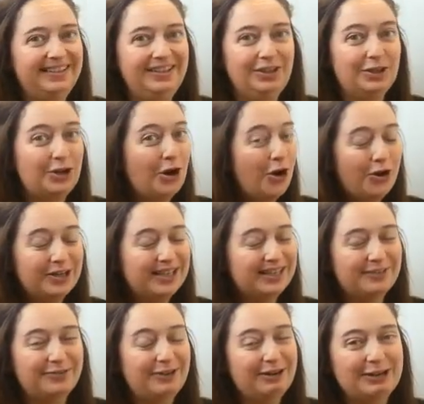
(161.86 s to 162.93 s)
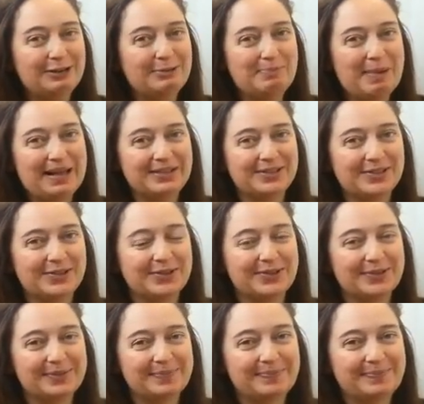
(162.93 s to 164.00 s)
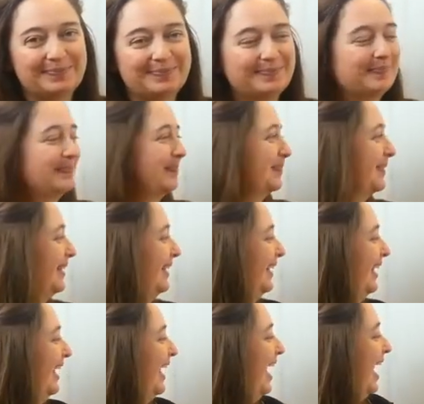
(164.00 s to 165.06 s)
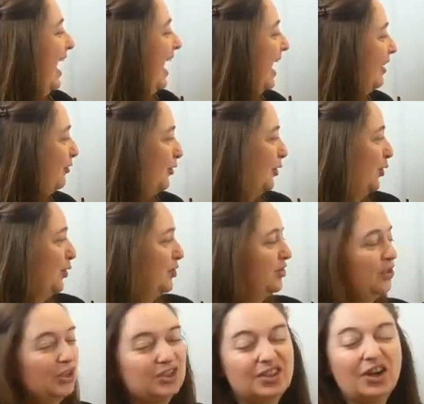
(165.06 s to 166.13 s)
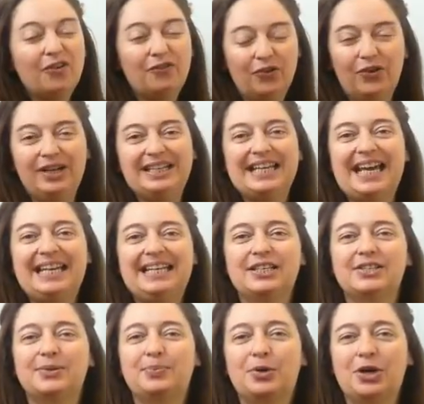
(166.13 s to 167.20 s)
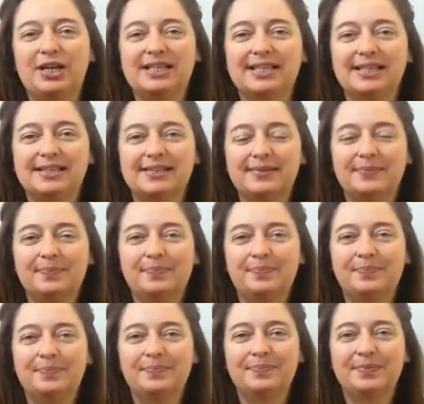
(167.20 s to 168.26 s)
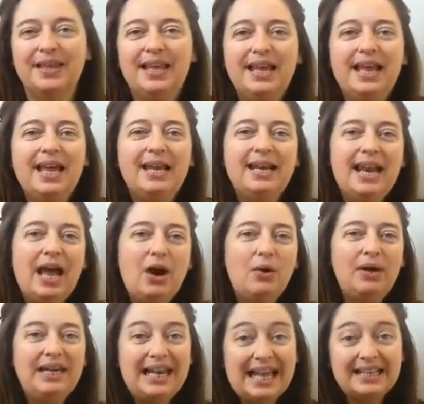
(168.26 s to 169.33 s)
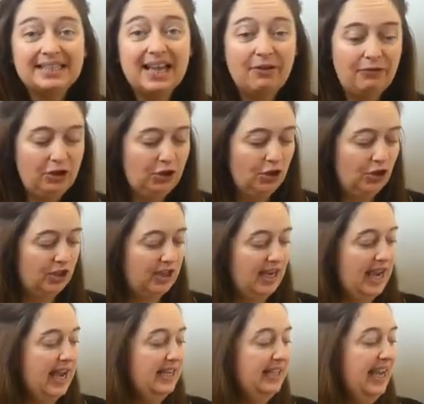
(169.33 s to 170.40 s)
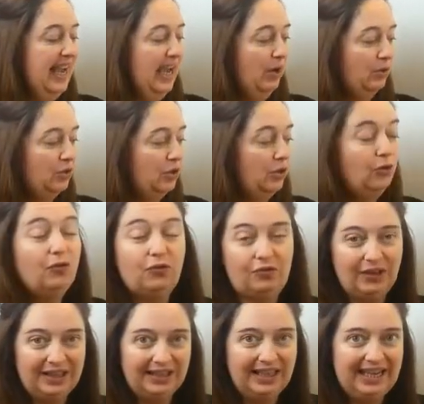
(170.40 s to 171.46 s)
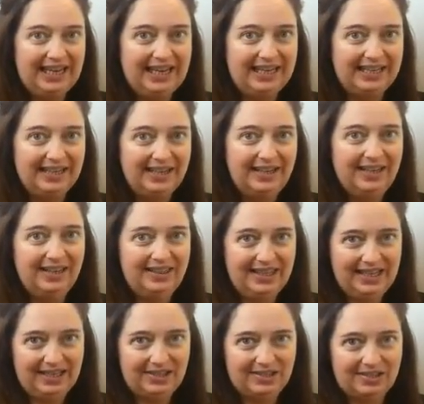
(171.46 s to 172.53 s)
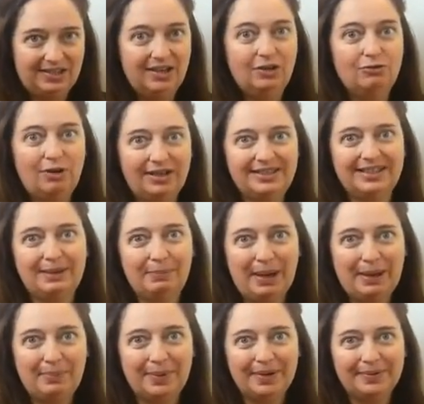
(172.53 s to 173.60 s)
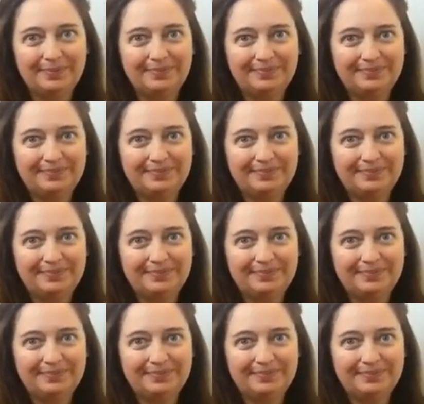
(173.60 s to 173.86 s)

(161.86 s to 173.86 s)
you can't get a very good band score. And of course, just avoid any surprises. Now, let's have a look at how to fill in this writing paper.